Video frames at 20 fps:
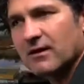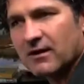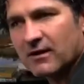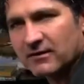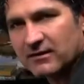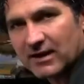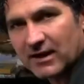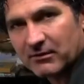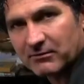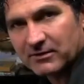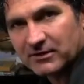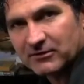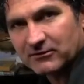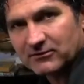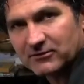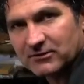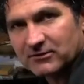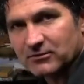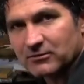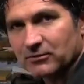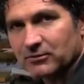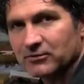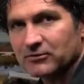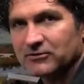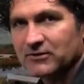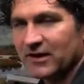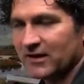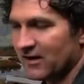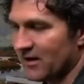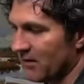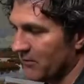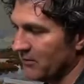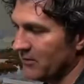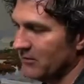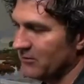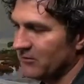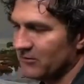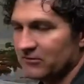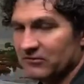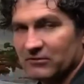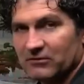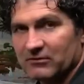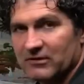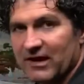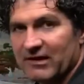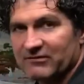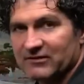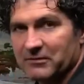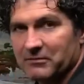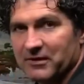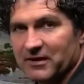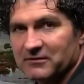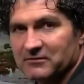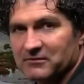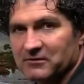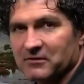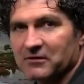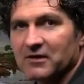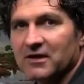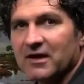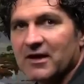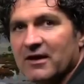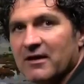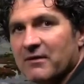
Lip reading: on how we use the tools, and how we use this little crafty pencil.